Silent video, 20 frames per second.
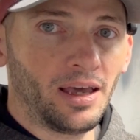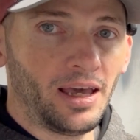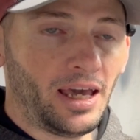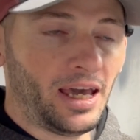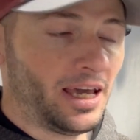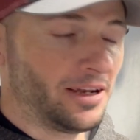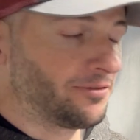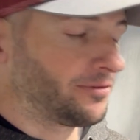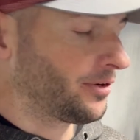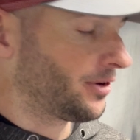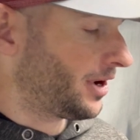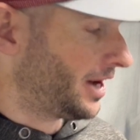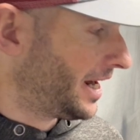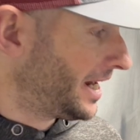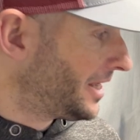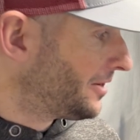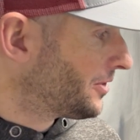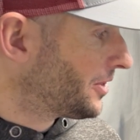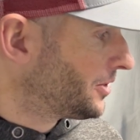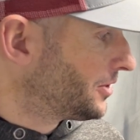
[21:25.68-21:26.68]
And for
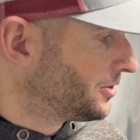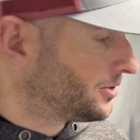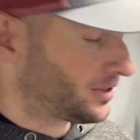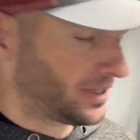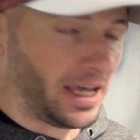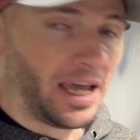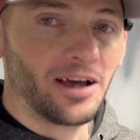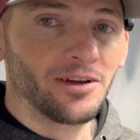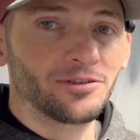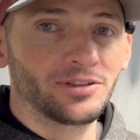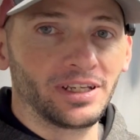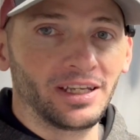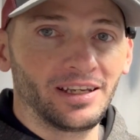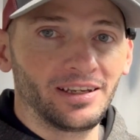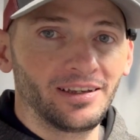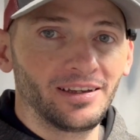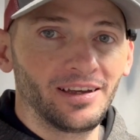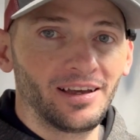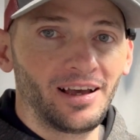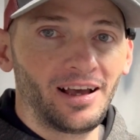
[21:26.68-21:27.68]
anyone who's
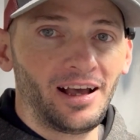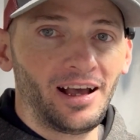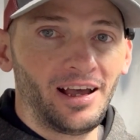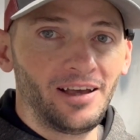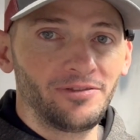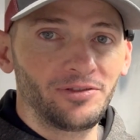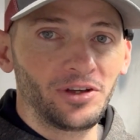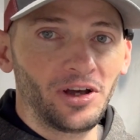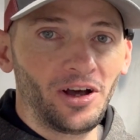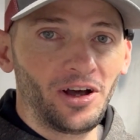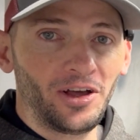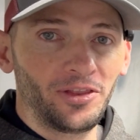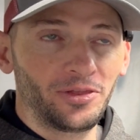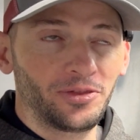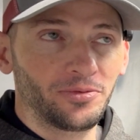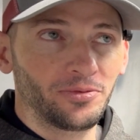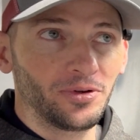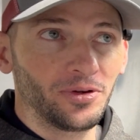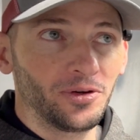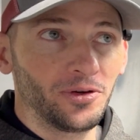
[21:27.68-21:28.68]
counting, I've gone
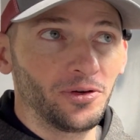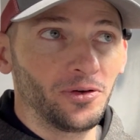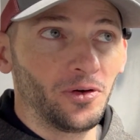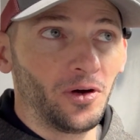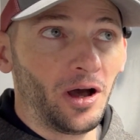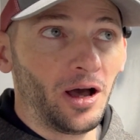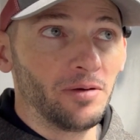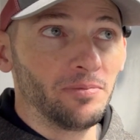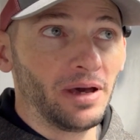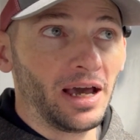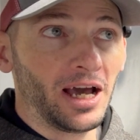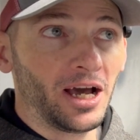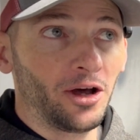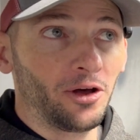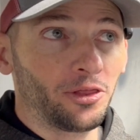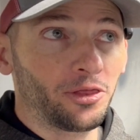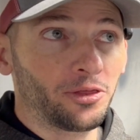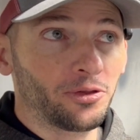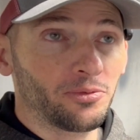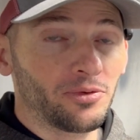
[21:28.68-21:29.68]
through
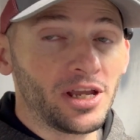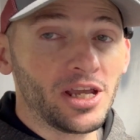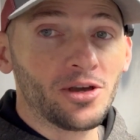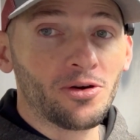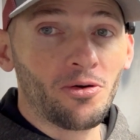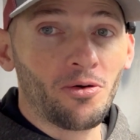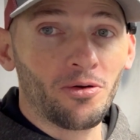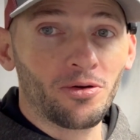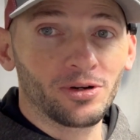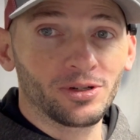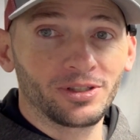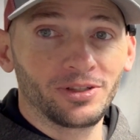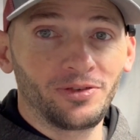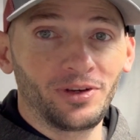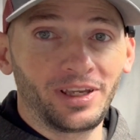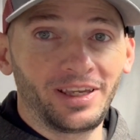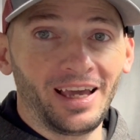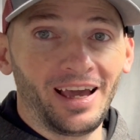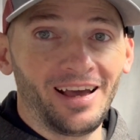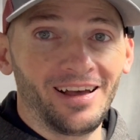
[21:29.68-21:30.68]
about 3/4 of
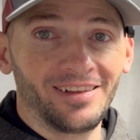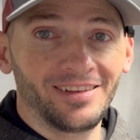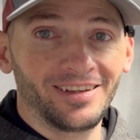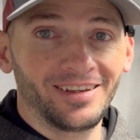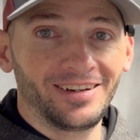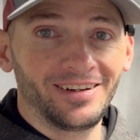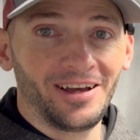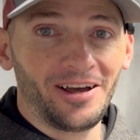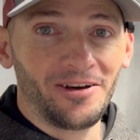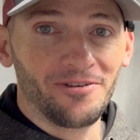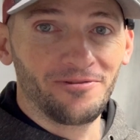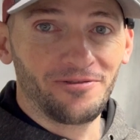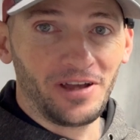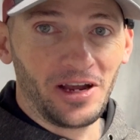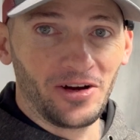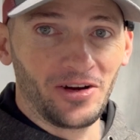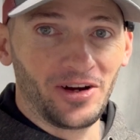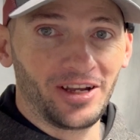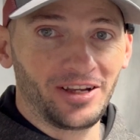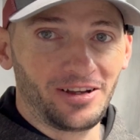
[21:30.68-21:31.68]
a gallon of fairing